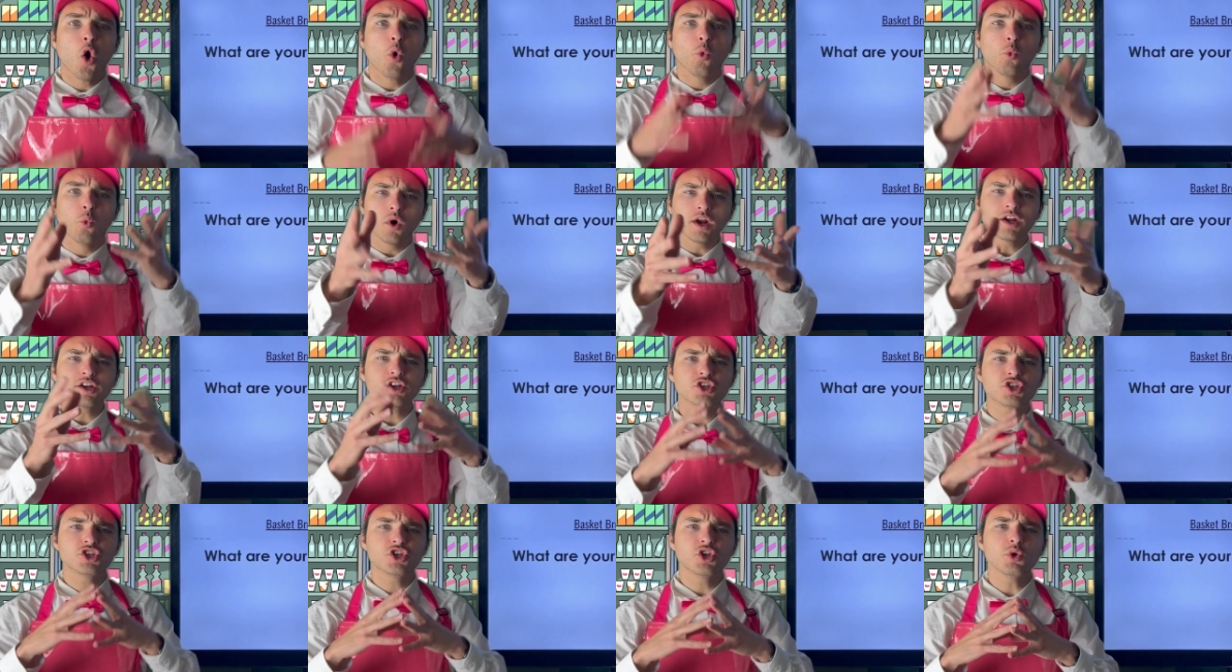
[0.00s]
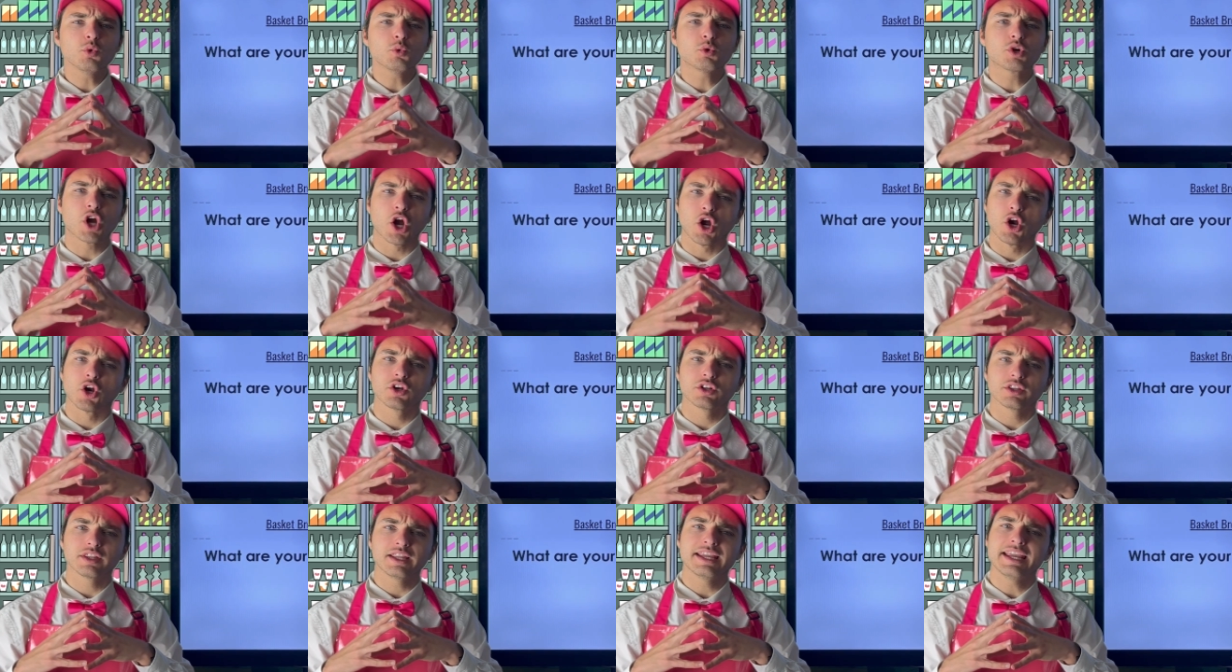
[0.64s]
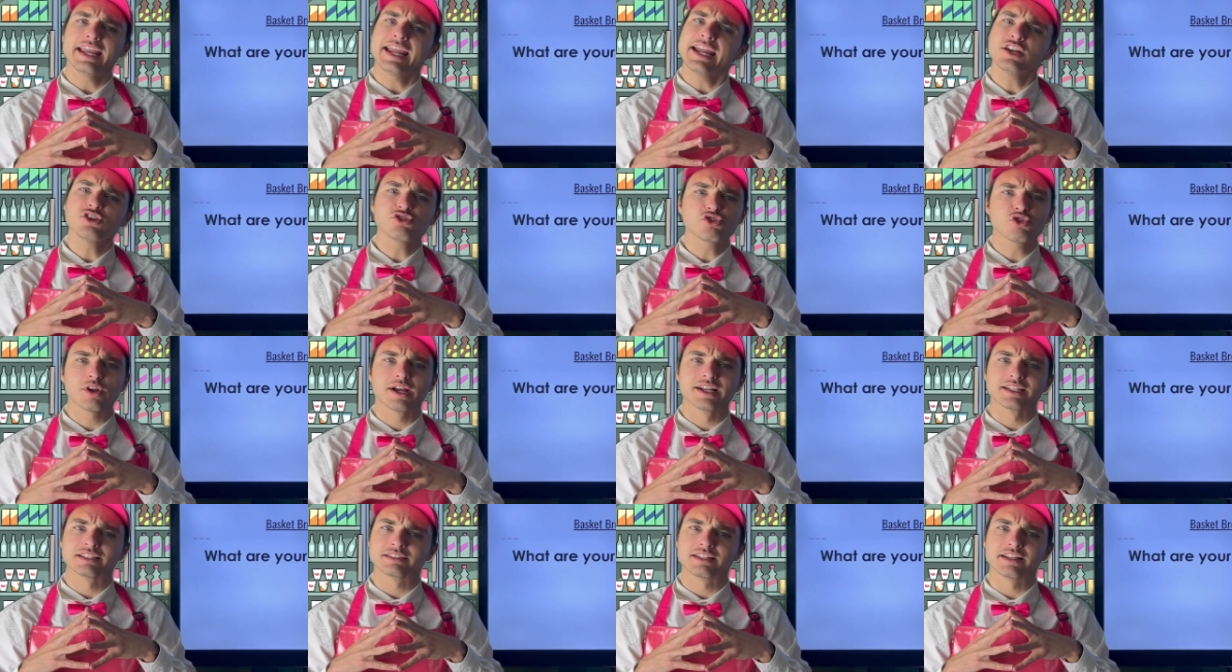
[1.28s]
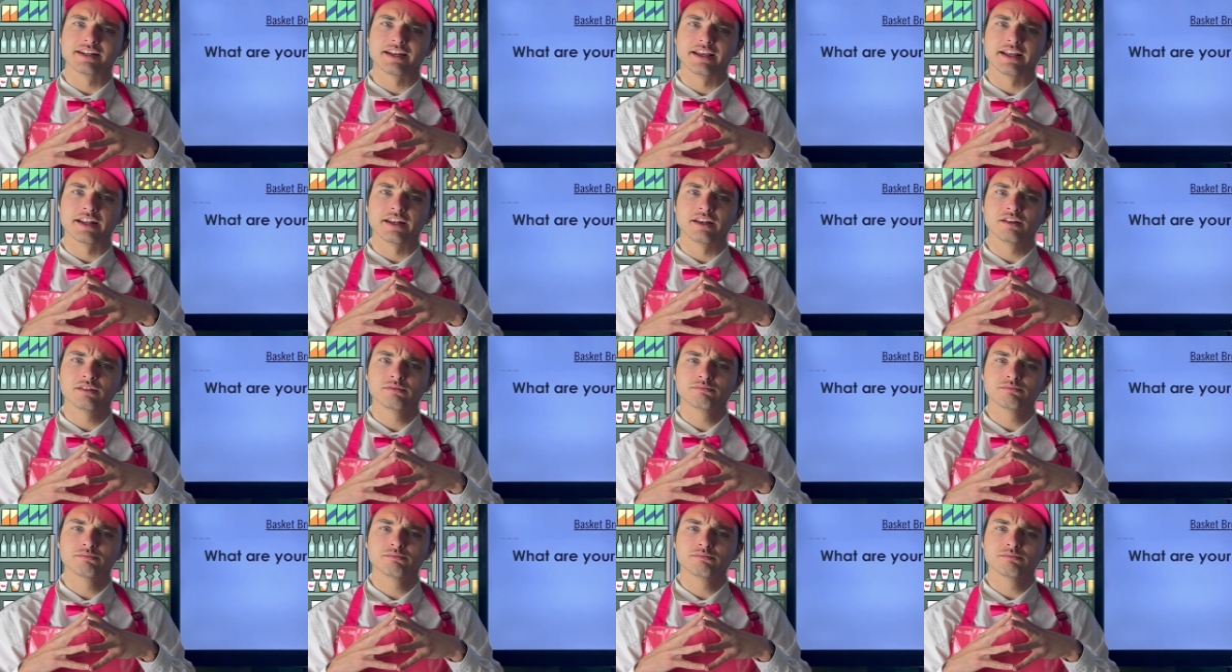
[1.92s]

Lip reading: What are you currently interested in?